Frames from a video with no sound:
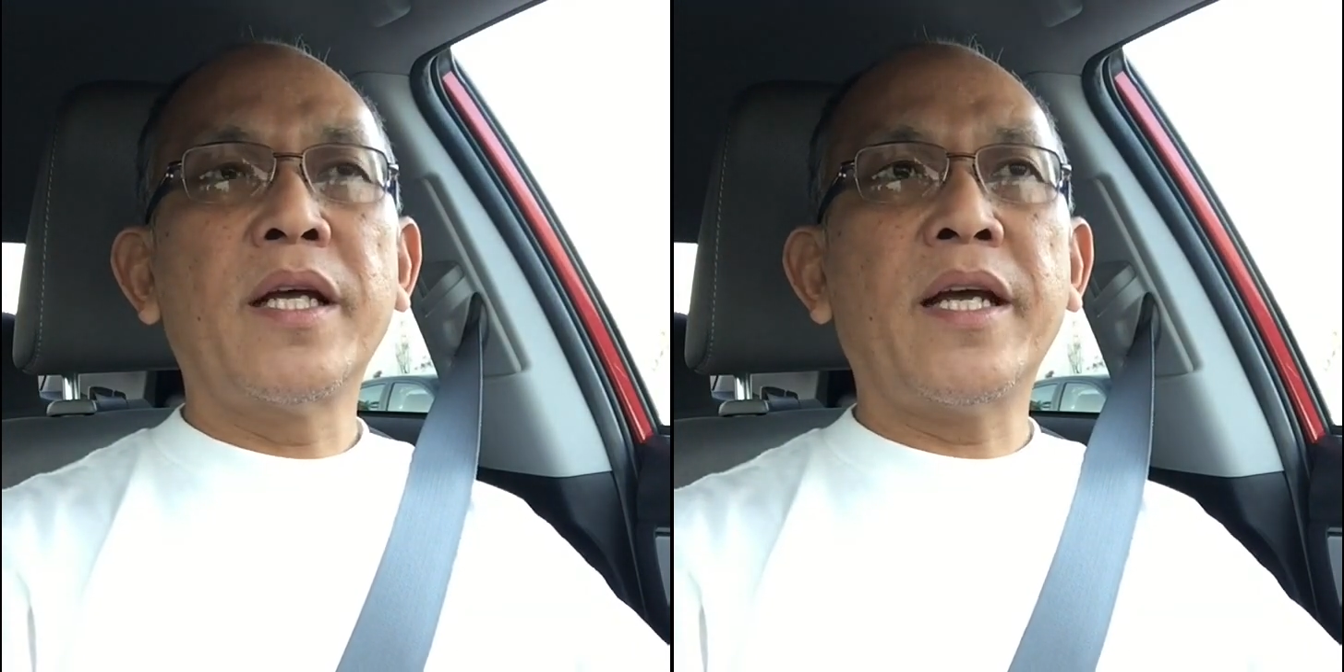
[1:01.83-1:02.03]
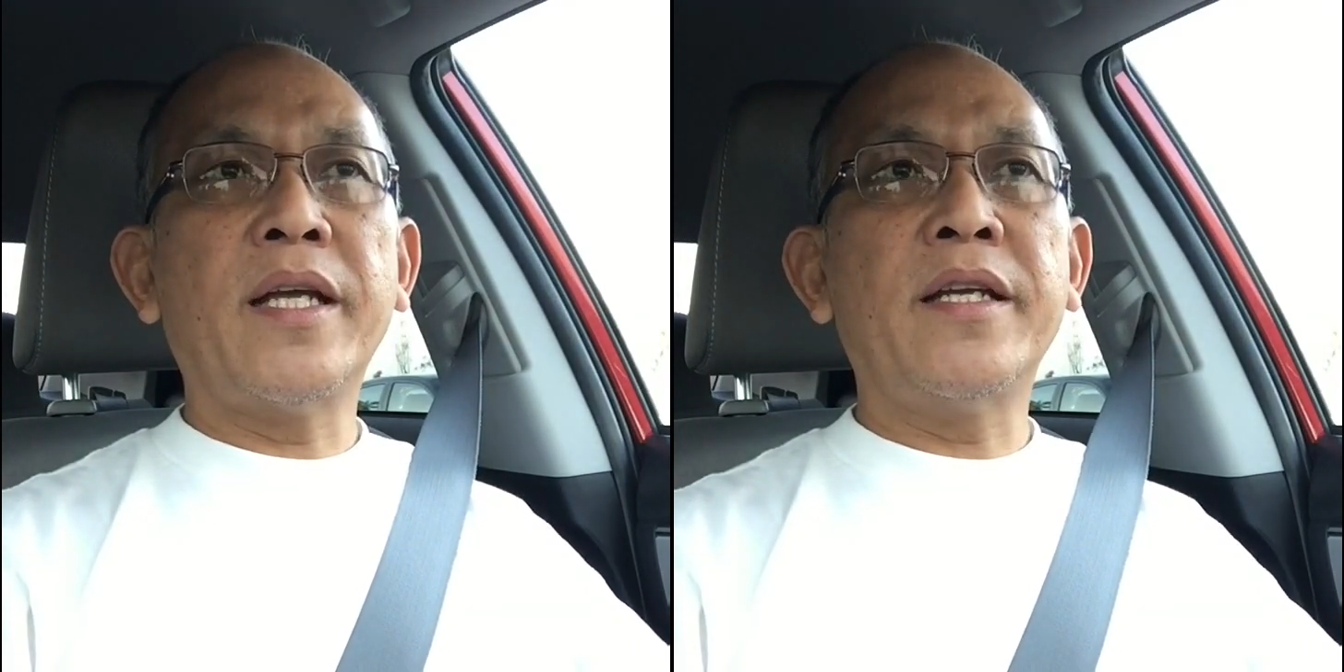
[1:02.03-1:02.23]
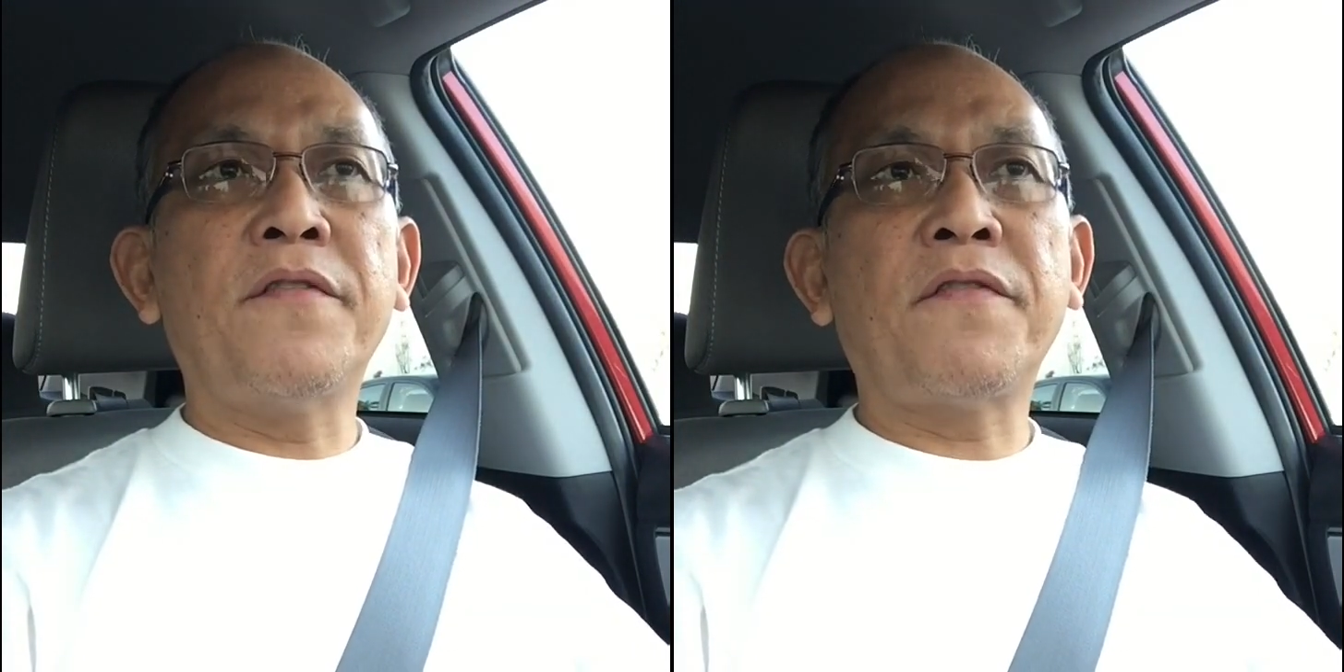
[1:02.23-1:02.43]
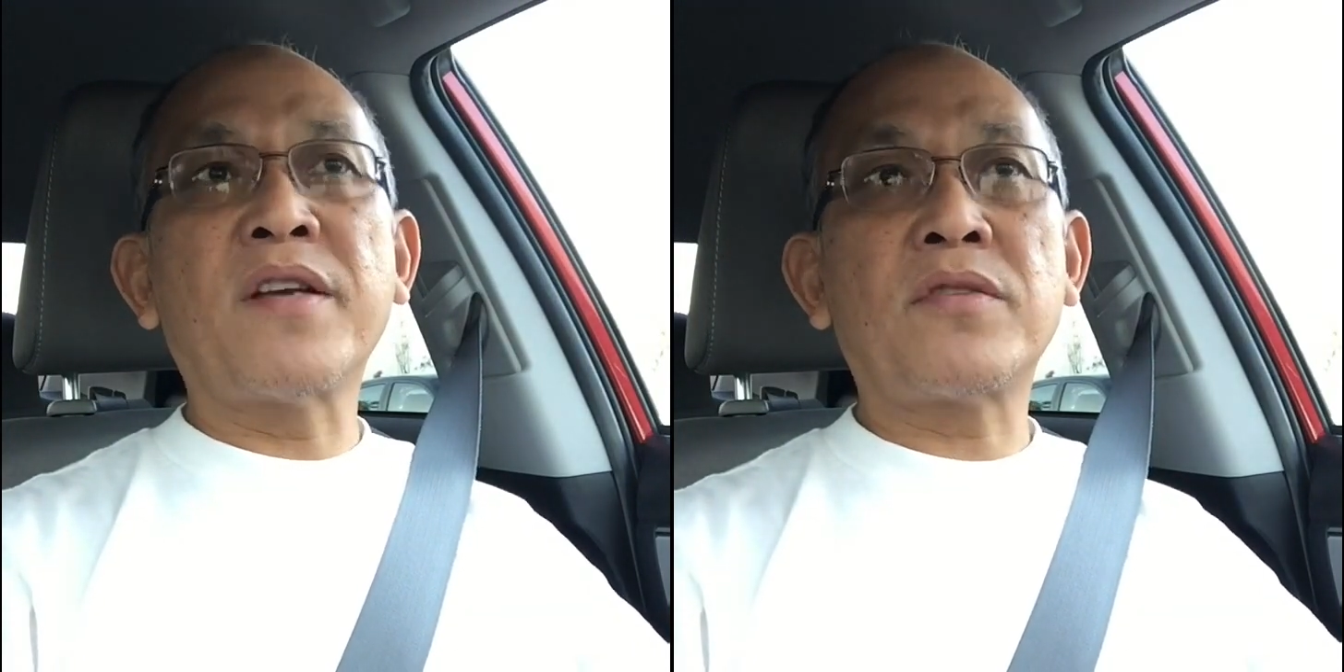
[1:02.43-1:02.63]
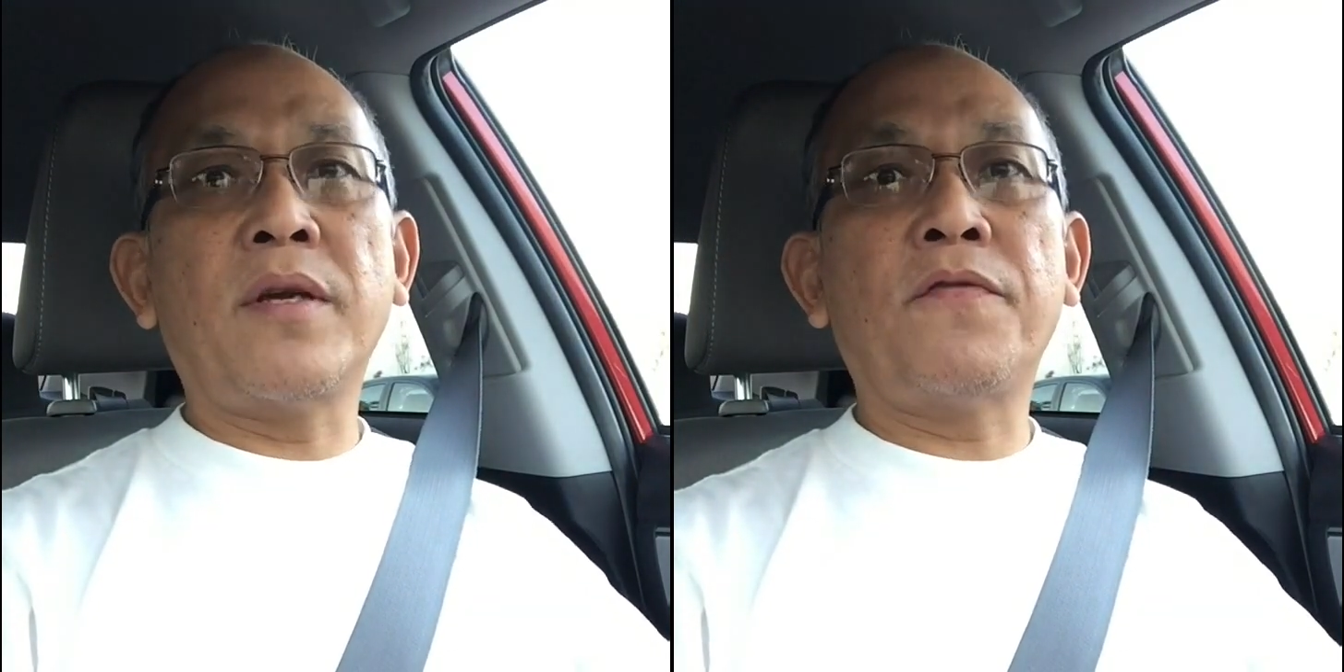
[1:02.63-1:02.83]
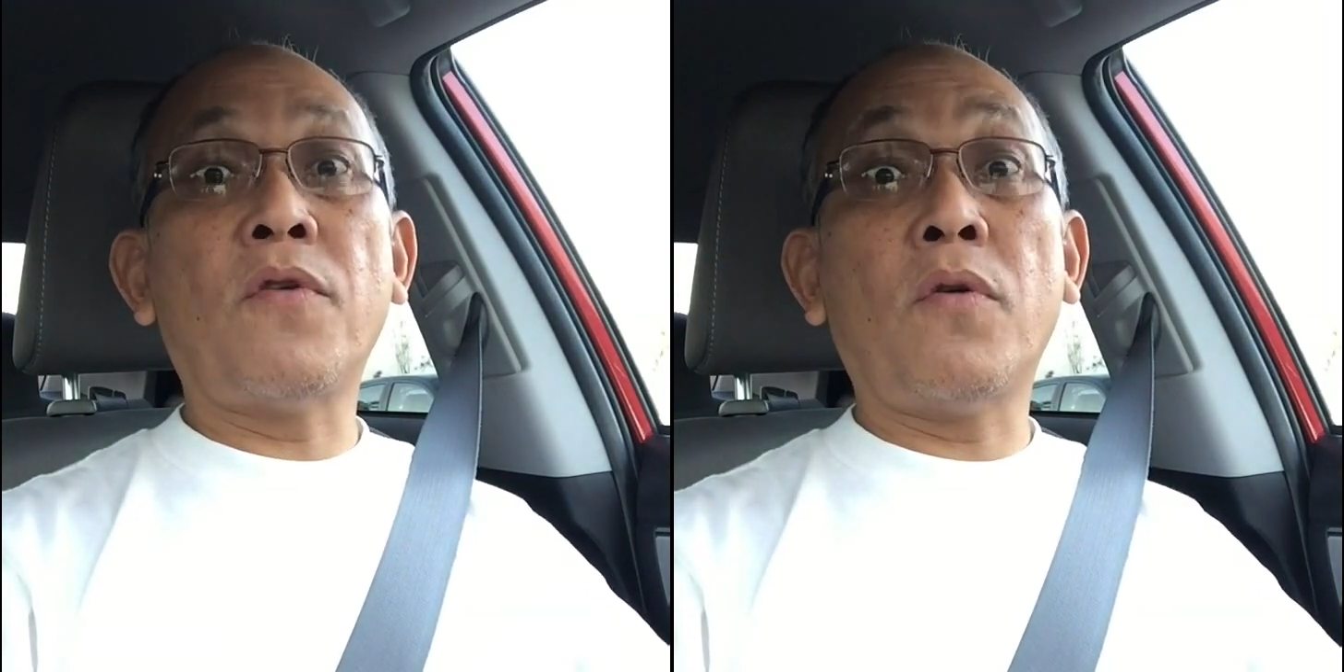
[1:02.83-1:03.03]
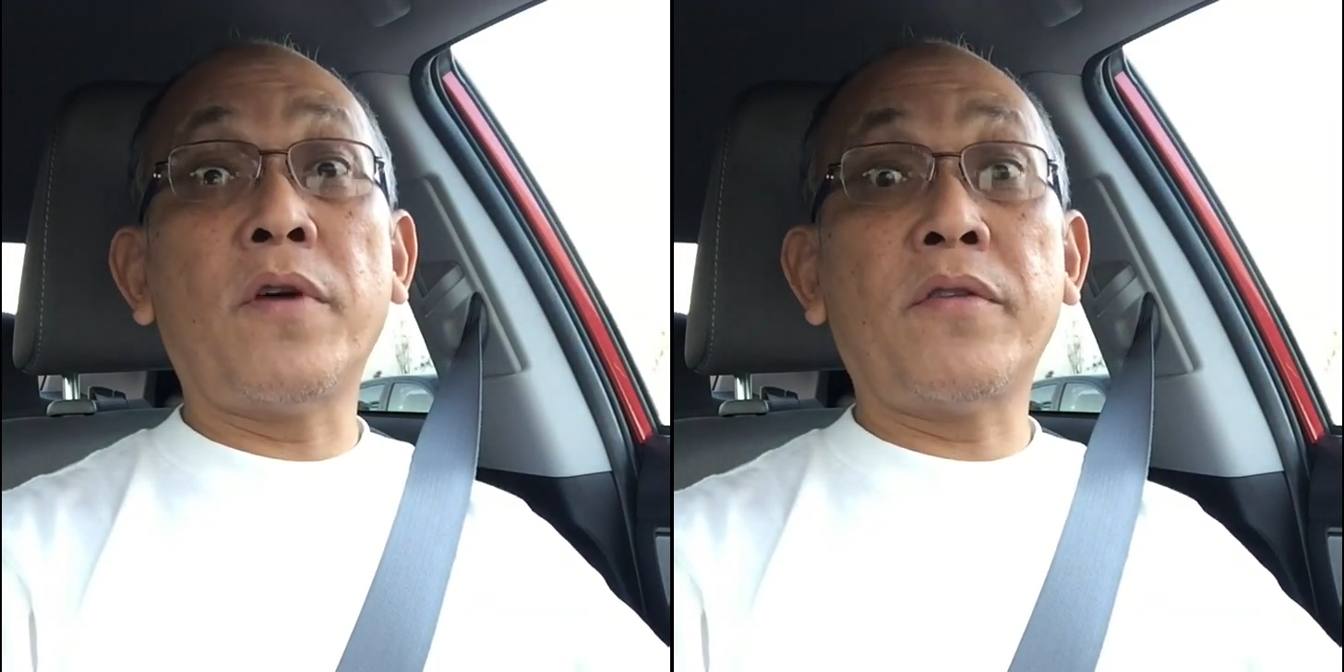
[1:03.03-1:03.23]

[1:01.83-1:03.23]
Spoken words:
and they fixed it for